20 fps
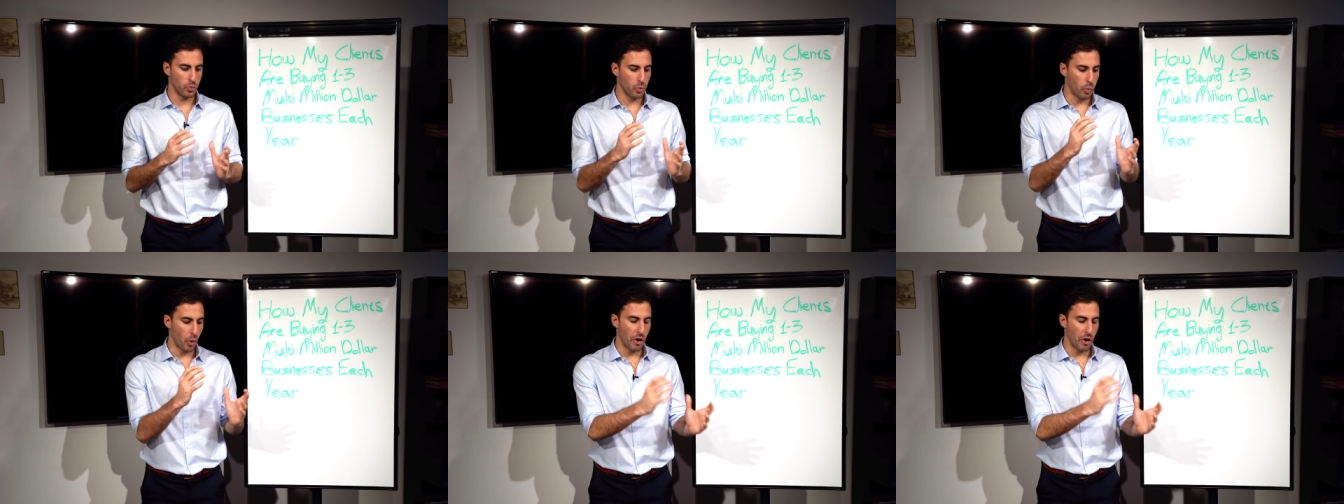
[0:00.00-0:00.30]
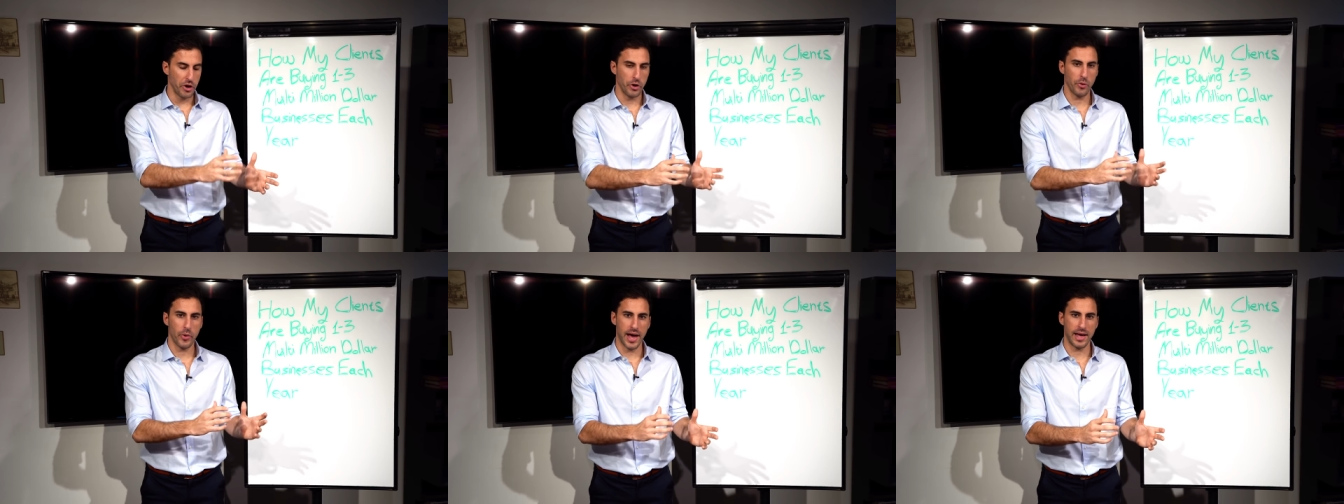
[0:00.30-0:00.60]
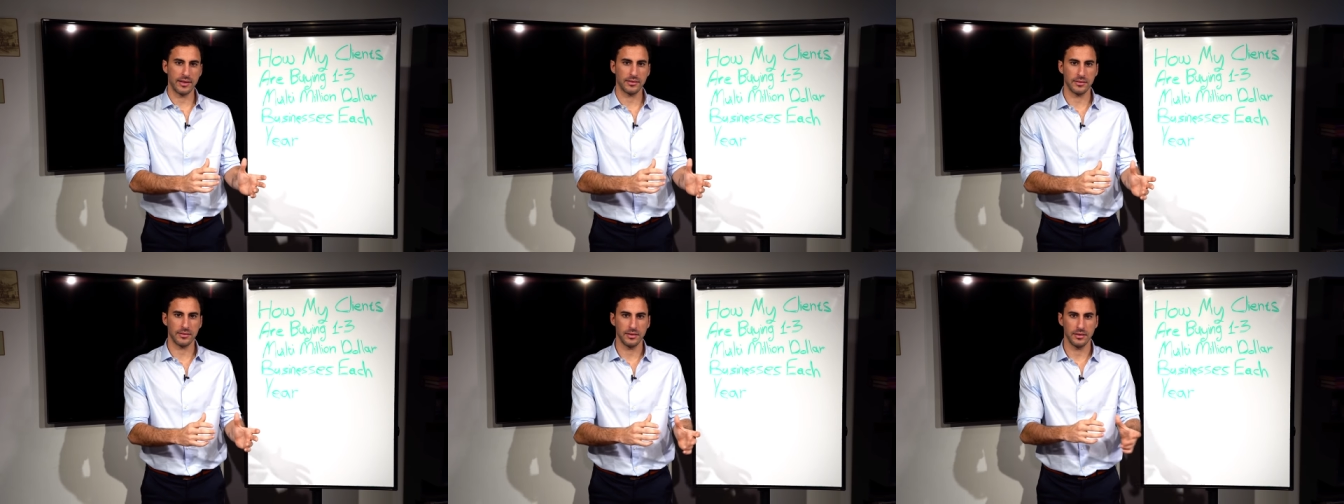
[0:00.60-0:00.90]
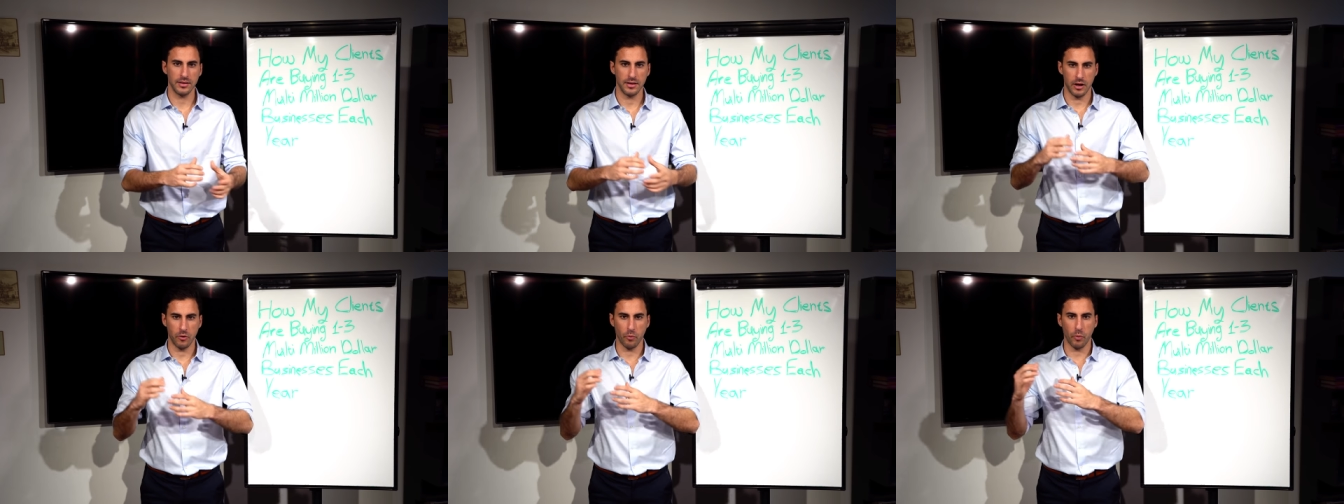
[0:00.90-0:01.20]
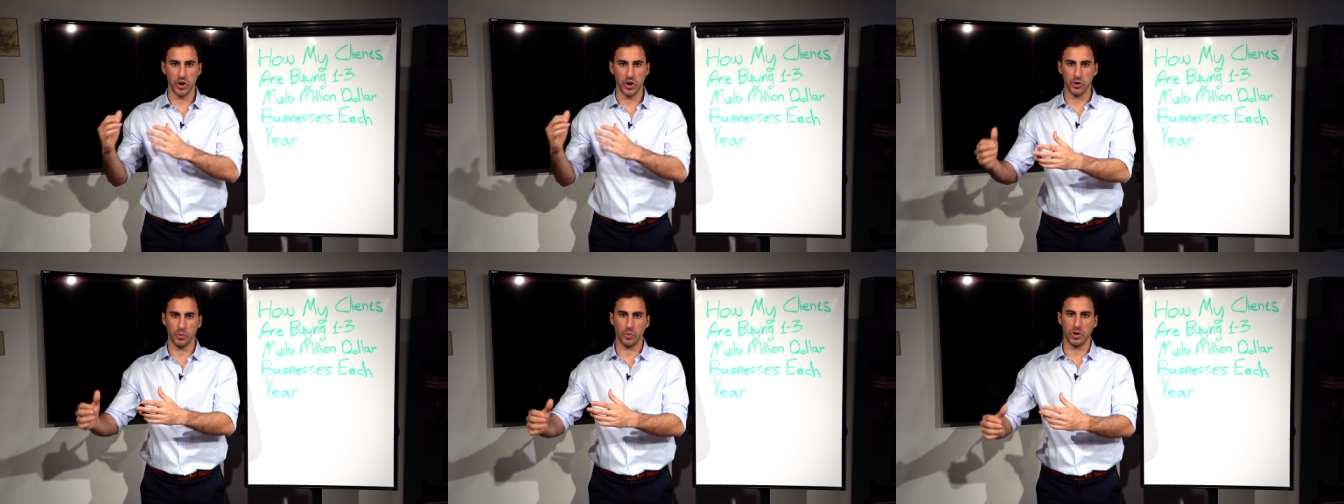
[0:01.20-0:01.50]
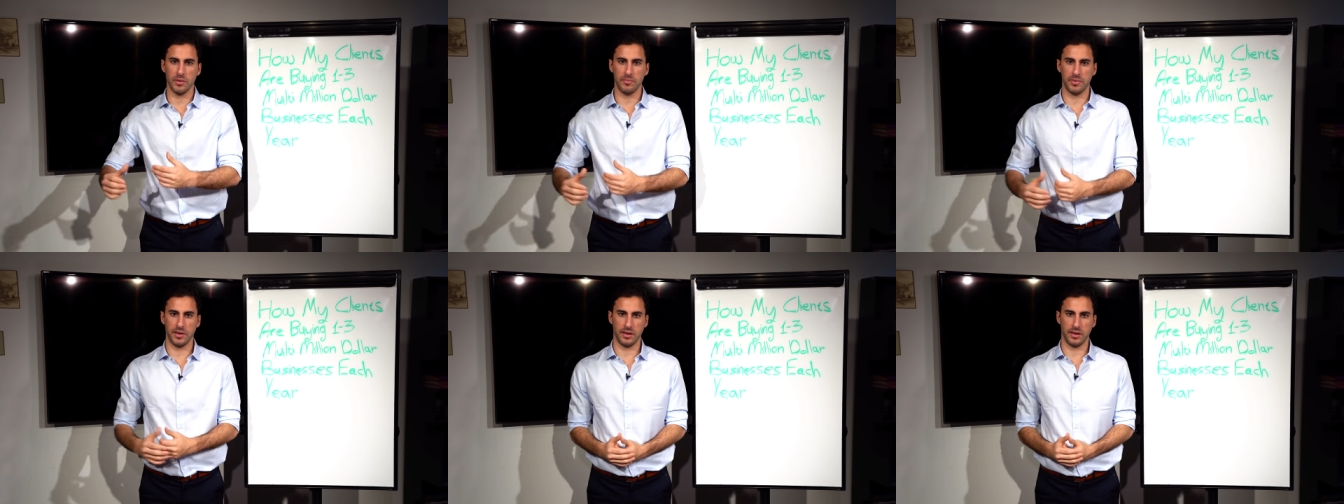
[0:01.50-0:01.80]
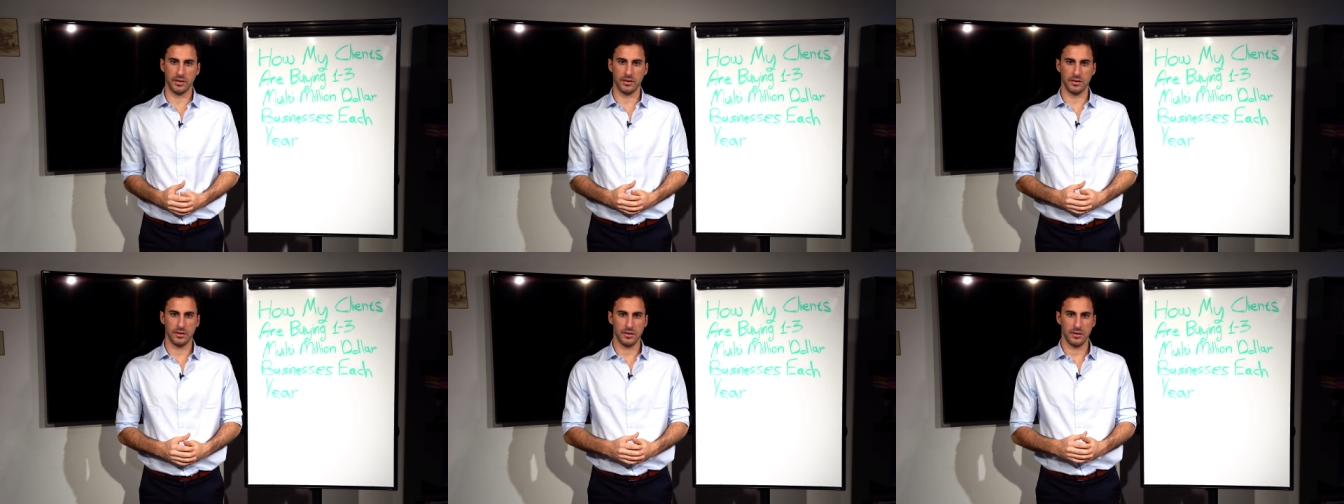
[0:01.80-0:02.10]
where you at and where you want to
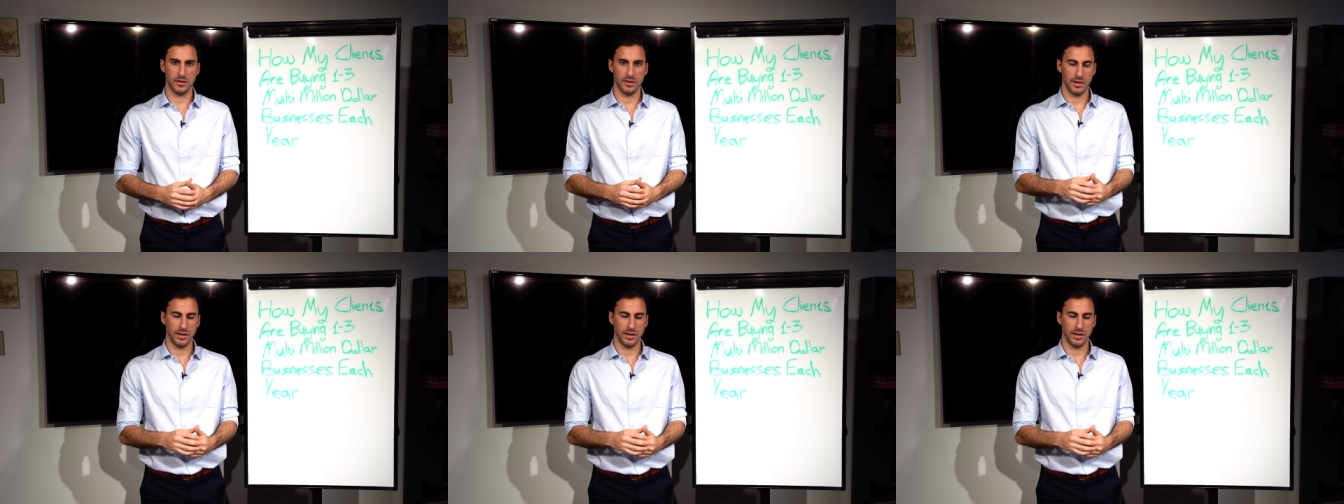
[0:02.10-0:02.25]
be.